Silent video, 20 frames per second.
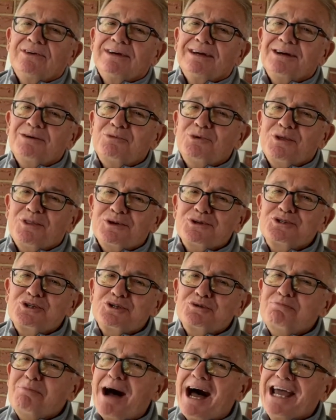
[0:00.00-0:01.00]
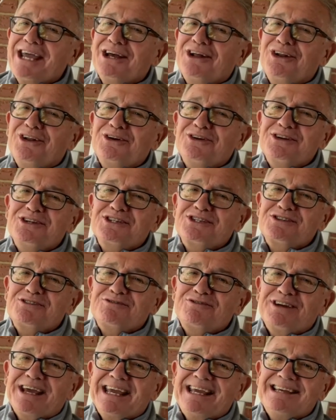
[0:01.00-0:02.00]
and with a smile on his
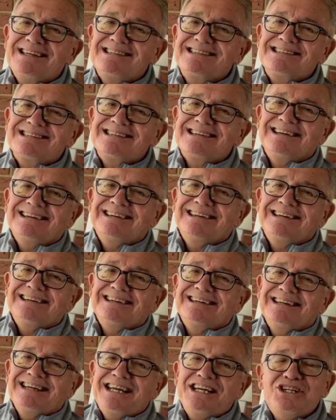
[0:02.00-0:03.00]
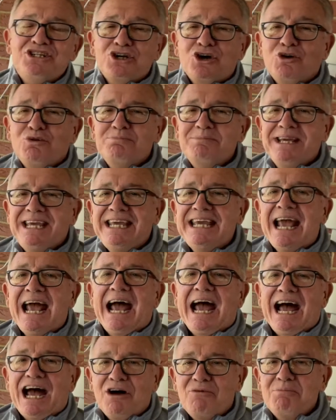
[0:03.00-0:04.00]
face, he told me
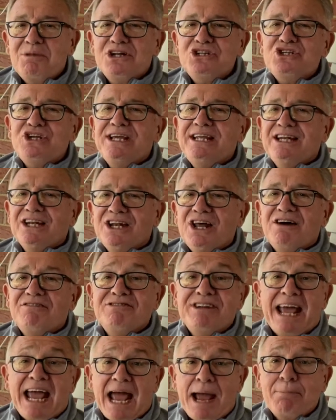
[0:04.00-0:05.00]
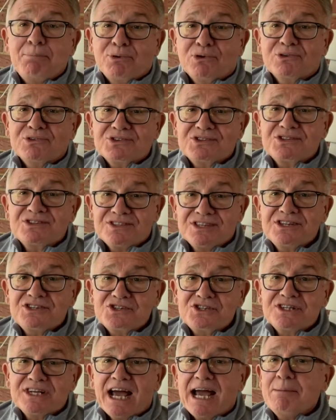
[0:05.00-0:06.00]
how much he loved apples this
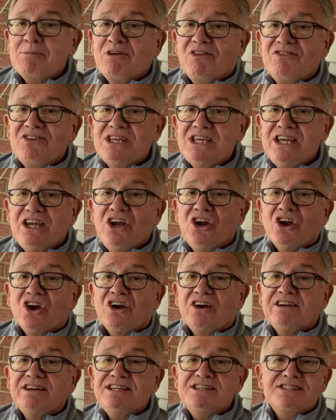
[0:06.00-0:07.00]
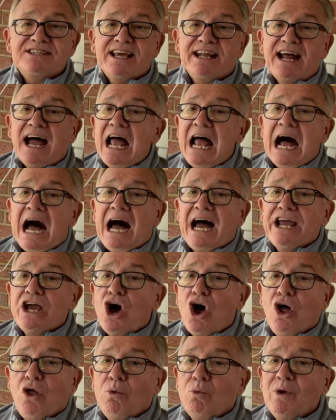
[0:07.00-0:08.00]
time of the year. He said, I
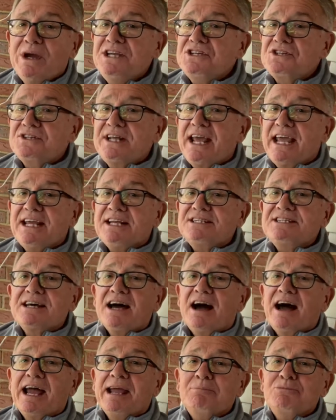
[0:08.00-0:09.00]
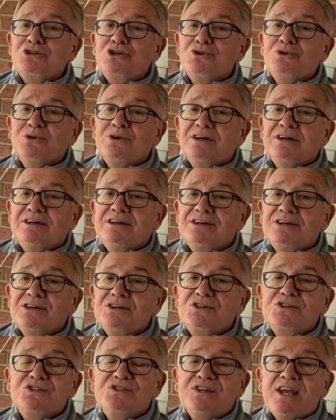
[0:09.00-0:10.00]
always take time to
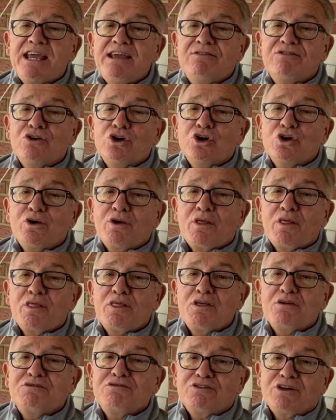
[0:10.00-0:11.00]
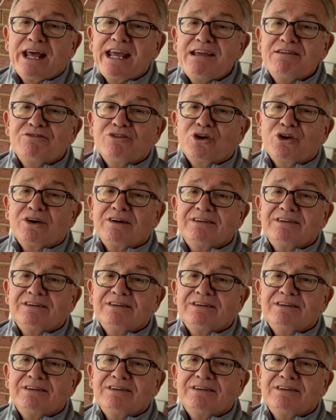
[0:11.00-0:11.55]
savor the flavor,